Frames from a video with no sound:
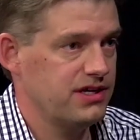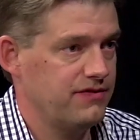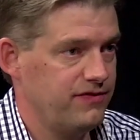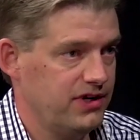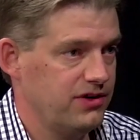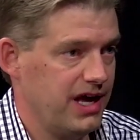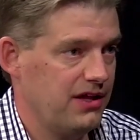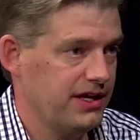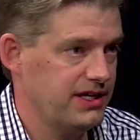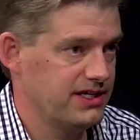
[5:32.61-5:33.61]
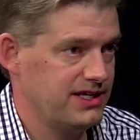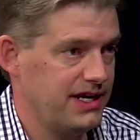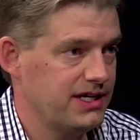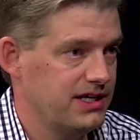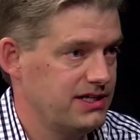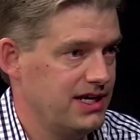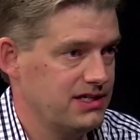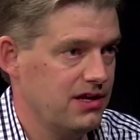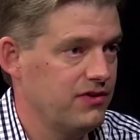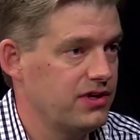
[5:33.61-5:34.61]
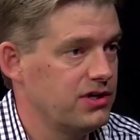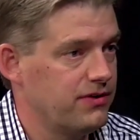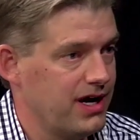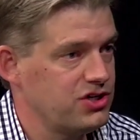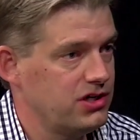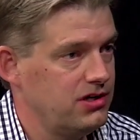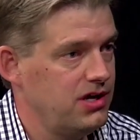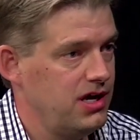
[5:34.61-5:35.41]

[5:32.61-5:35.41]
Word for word: and figuring out like an aesthetic and a taste level and a direction.